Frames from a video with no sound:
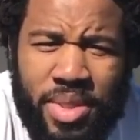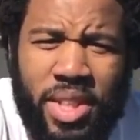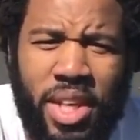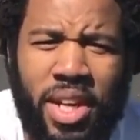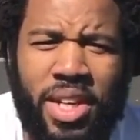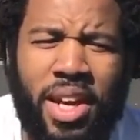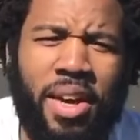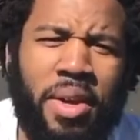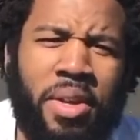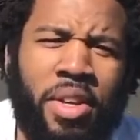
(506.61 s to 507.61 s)

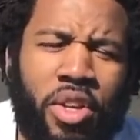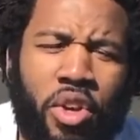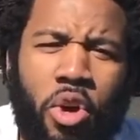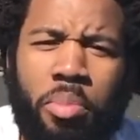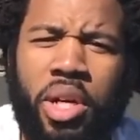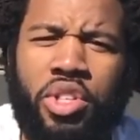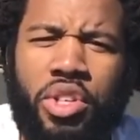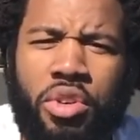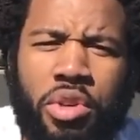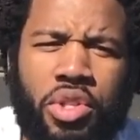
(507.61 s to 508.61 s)
The video. No, but
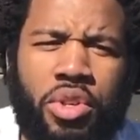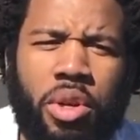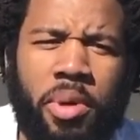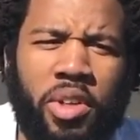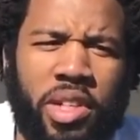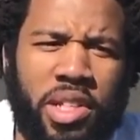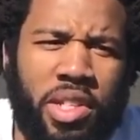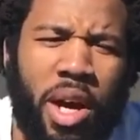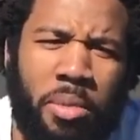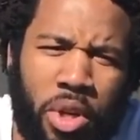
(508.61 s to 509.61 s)
you know what's good about
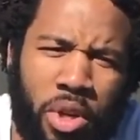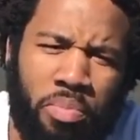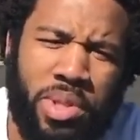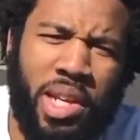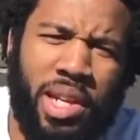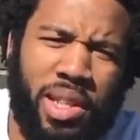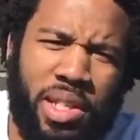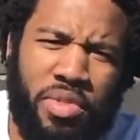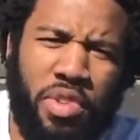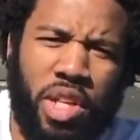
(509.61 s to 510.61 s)
this? I'm gonna take
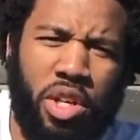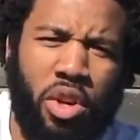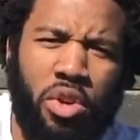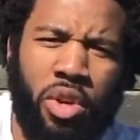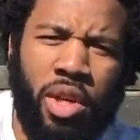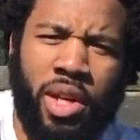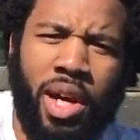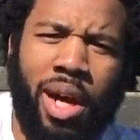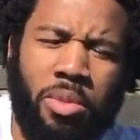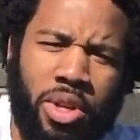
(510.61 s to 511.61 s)
this video,
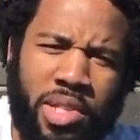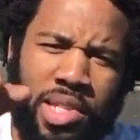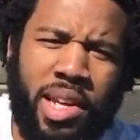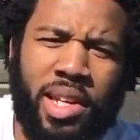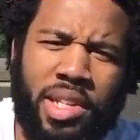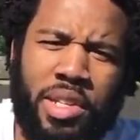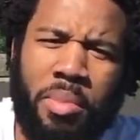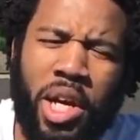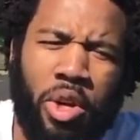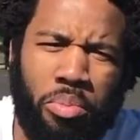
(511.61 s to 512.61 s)
I'm gonna send it to
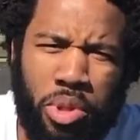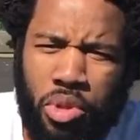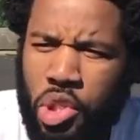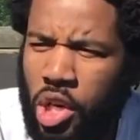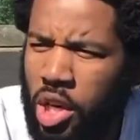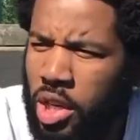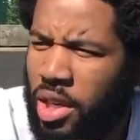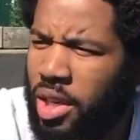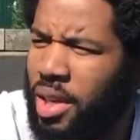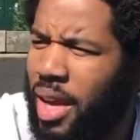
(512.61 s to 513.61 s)
my computer,
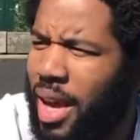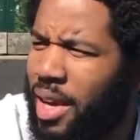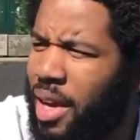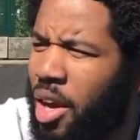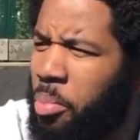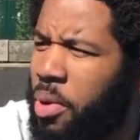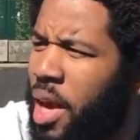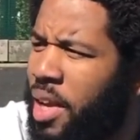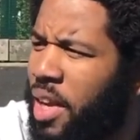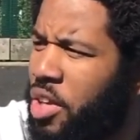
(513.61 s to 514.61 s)
and then
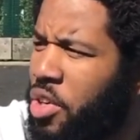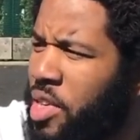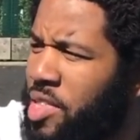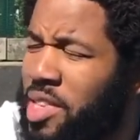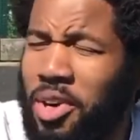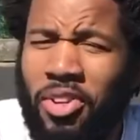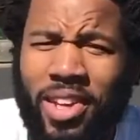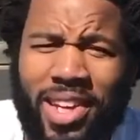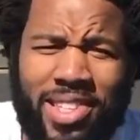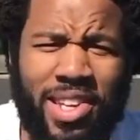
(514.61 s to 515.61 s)
you can see it on
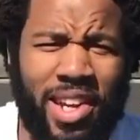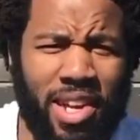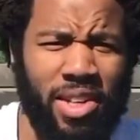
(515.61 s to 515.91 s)
the internet.